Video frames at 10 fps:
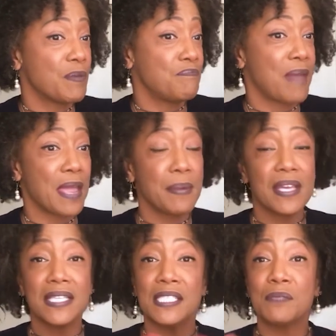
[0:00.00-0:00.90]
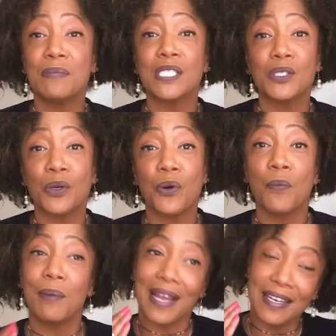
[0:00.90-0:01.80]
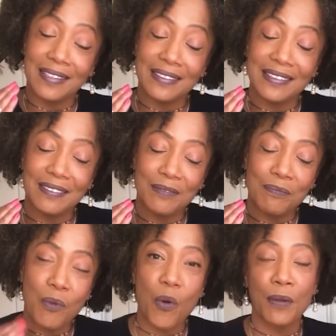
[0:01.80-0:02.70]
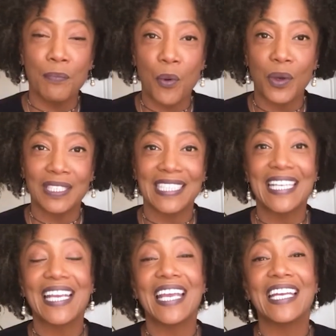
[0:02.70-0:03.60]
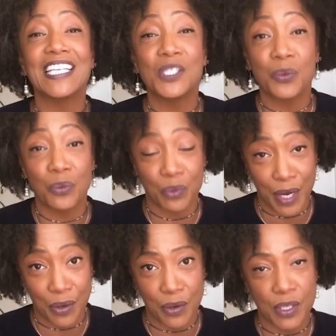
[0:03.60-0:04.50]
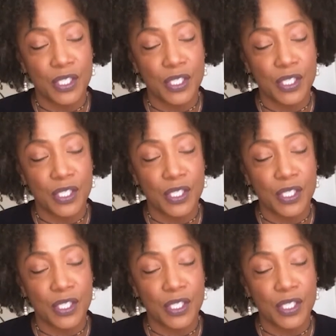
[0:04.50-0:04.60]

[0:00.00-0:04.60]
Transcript: Maybe it's mystical, but more importantly, it is real.